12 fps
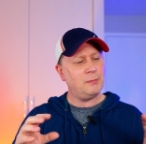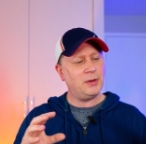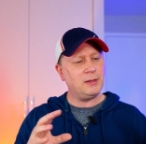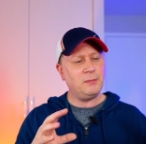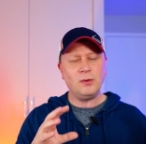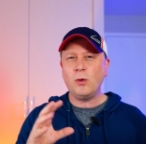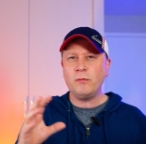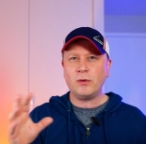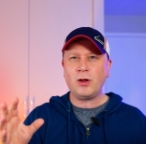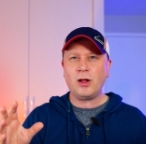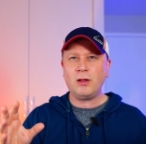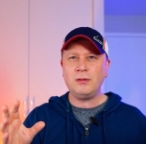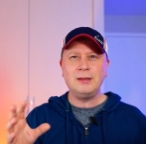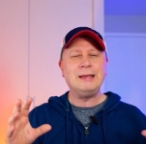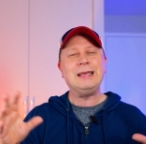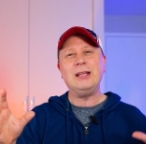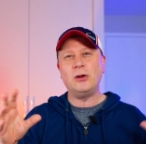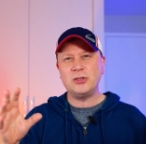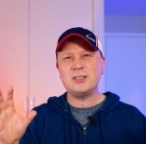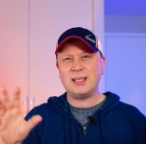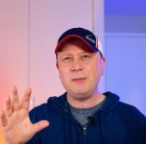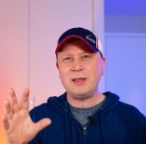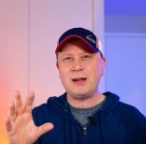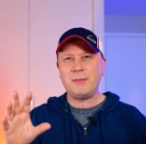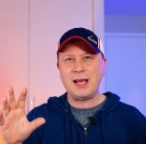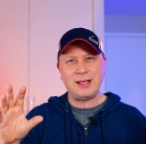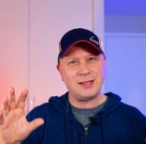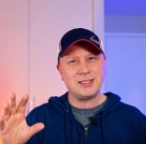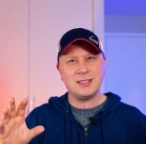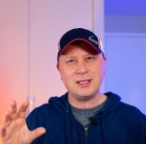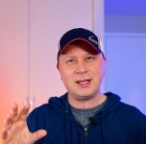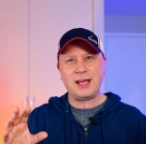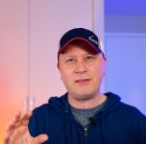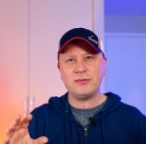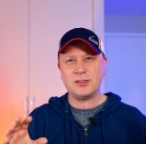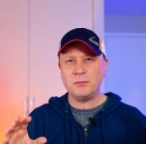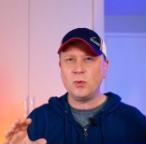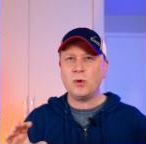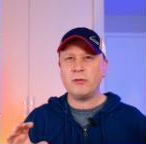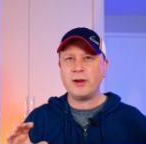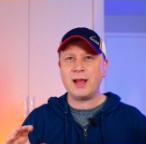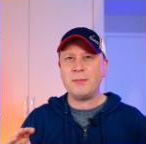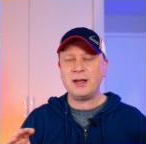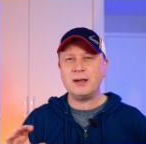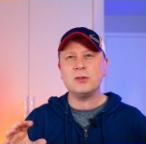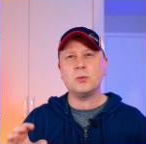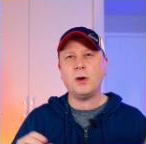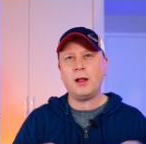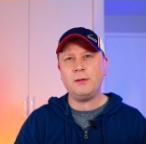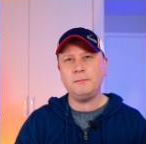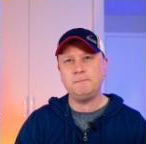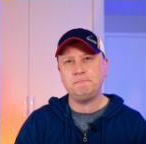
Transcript: But overall, you know, just keep that in mind that this is going to have some more RAM on it as well.